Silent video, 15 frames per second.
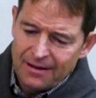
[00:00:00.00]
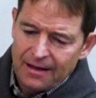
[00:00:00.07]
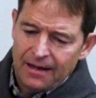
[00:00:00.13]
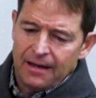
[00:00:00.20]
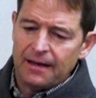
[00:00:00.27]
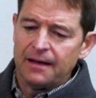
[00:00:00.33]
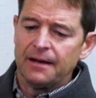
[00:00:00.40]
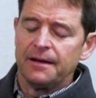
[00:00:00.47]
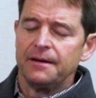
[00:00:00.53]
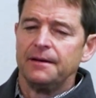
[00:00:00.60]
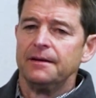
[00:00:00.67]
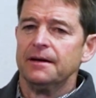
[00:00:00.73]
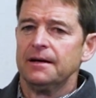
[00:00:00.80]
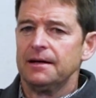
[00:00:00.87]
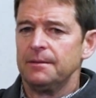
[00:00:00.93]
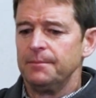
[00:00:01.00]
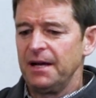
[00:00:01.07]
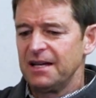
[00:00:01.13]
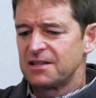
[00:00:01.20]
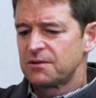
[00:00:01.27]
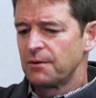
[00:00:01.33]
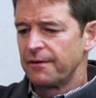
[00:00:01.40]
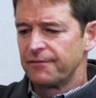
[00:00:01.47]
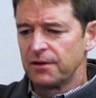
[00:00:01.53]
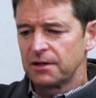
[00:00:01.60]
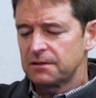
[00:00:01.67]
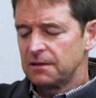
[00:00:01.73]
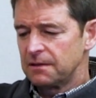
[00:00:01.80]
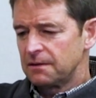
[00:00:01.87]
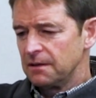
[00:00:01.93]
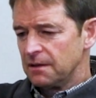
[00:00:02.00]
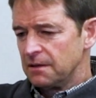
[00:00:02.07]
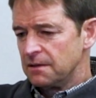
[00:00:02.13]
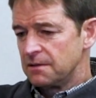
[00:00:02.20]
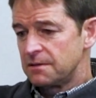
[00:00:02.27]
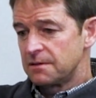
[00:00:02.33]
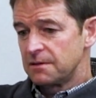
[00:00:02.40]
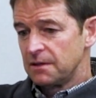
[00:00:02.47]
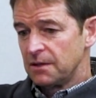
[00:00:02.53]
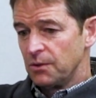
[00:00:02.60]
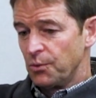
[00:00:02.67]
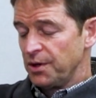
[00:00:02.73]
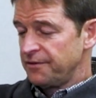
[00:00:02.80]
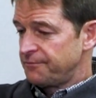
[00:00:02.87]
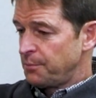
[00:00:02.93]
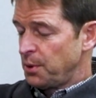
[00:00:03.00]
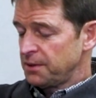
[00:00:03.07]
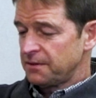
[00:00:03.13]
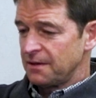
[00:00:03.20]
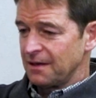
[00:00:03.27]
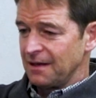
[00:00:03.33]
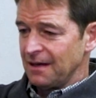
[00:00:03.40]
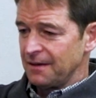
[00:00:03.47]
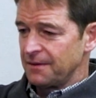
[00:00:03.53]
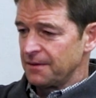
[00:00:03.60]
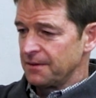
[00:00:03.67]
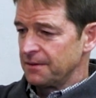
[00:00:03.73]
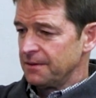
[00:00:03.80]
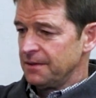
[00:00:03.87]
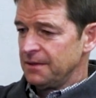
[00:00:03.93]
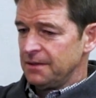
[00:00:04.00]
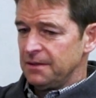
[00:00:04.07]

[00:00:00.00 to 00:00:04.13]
And as we've looked at these, we put together,